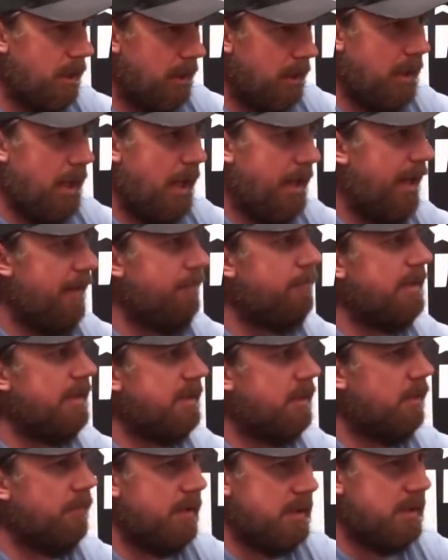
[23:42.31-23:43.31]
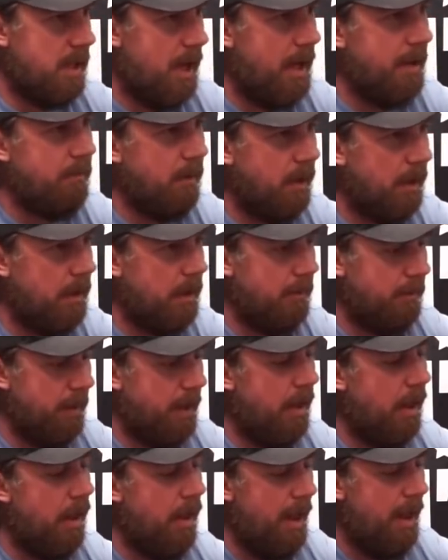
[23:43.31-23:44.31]
I gave myself a timeline. I'm
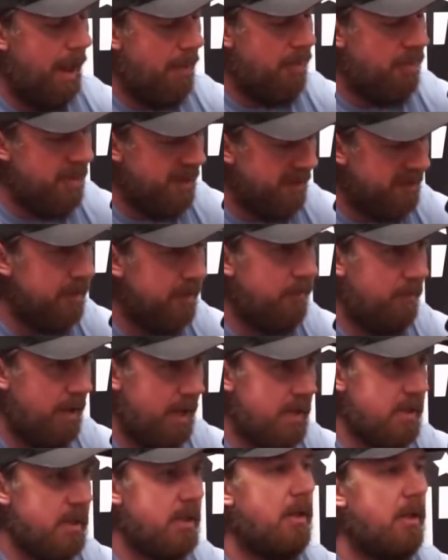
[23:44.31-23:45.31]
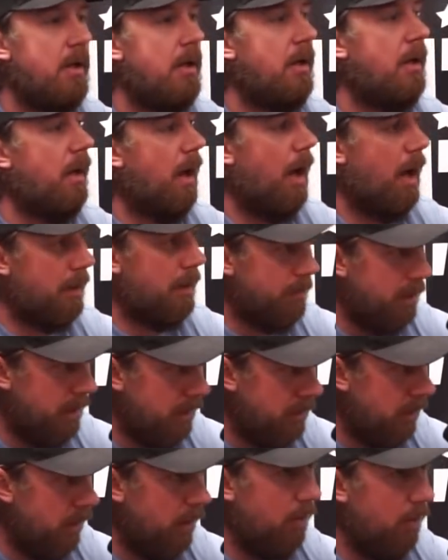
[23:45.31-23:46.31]
like, at this event, I'm going
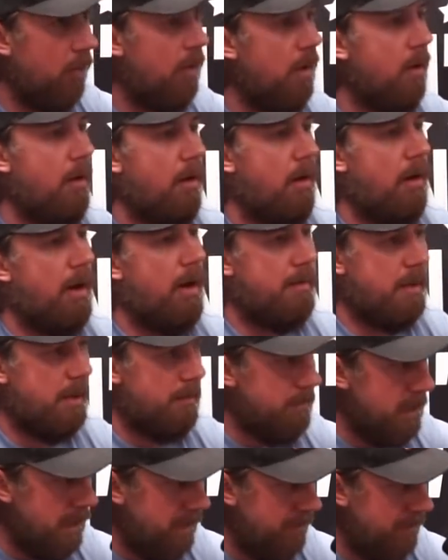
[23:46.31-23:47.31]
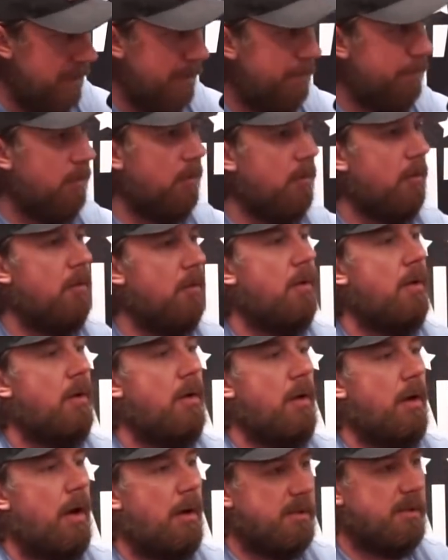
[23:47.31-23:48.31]
to go, I'm going to meet people,
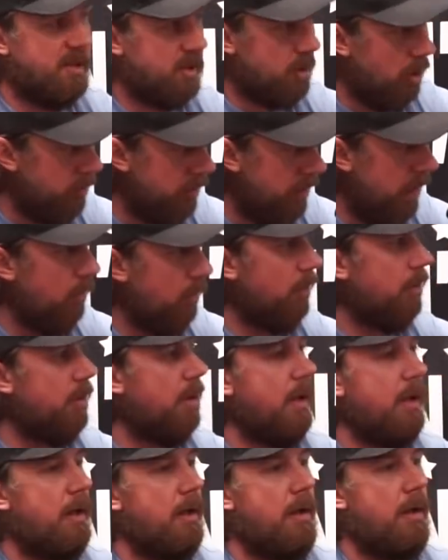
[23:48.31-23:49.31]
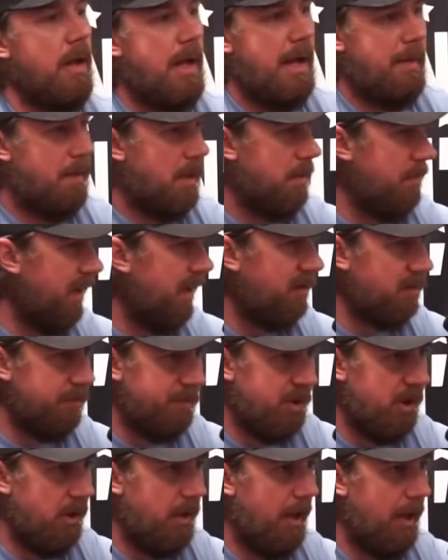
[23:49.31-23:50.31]
I'm going to start networking, I'm going to make
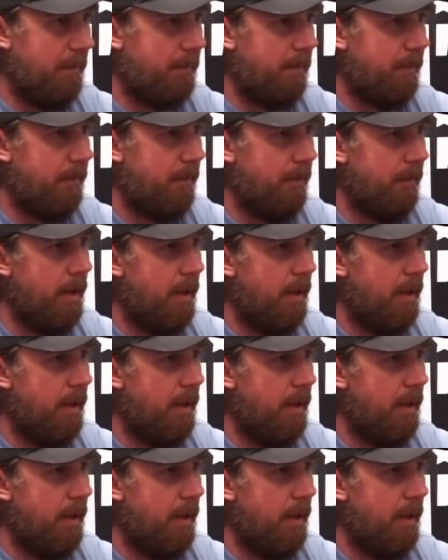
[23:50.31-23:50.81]
some shit happen.